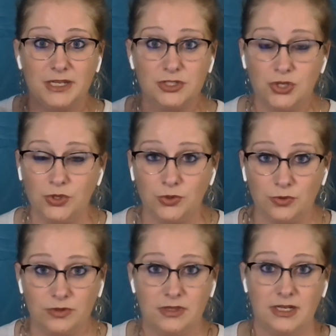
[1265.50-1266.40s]
being
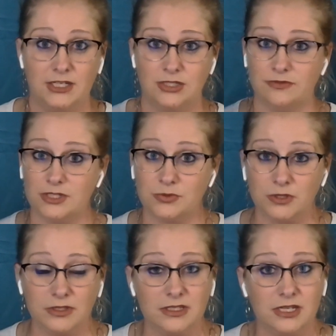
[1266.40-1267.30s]
two, the nation of
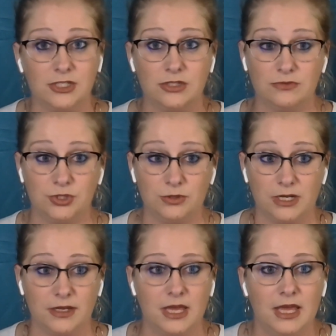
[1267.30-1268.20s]
Israel and the nation of
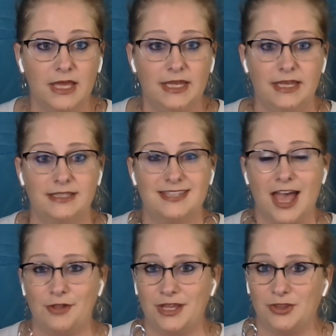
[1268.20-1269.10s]
Judah. It's
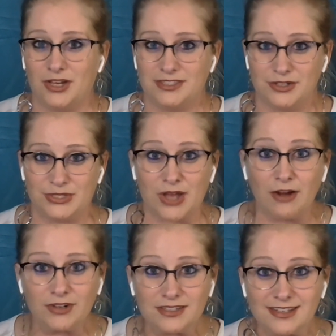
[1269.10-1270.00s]
how they lost their
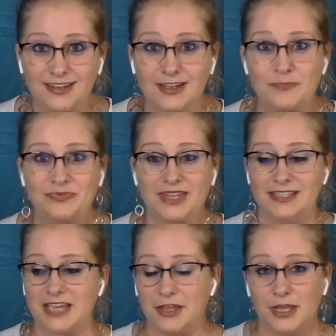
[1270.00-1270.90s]
sovereignty.
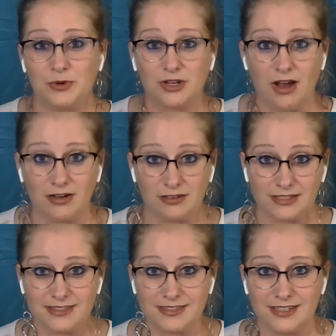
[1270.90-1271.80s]
It's how they were
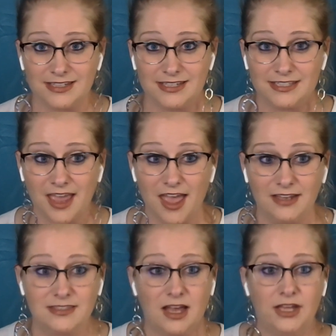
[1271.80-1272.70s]
conquered and sent into
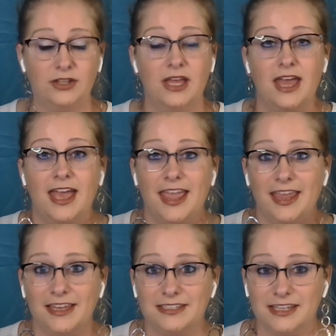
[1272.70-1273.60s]
exile.
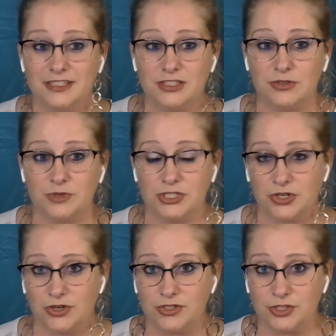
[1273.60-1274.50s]
And it's the
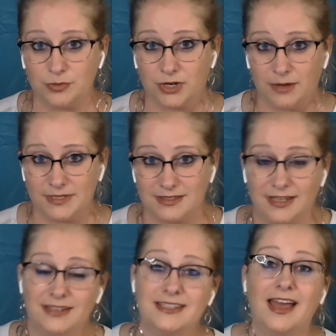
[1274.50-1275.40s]
return to the promised
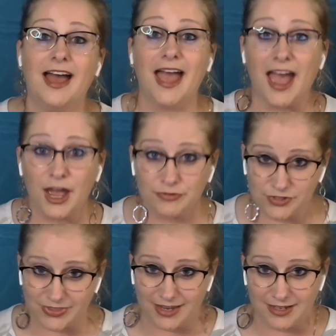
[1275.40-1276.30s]
land
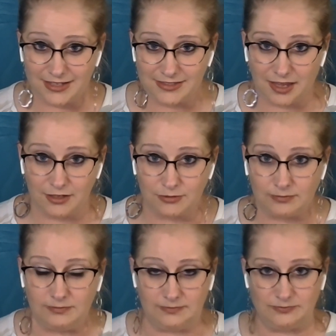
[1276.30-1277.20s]
after that exile.
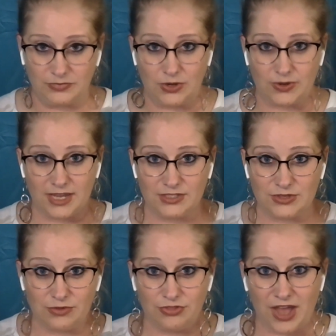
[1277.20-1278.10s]
Okay,
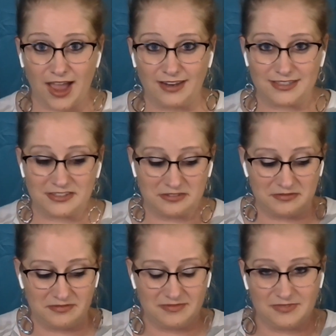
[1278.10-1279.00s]
so that
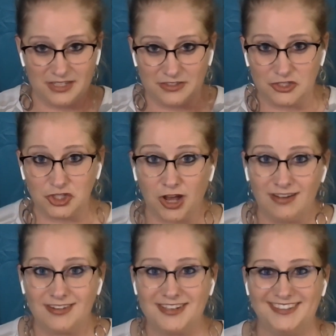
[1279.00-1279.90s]
is the chunk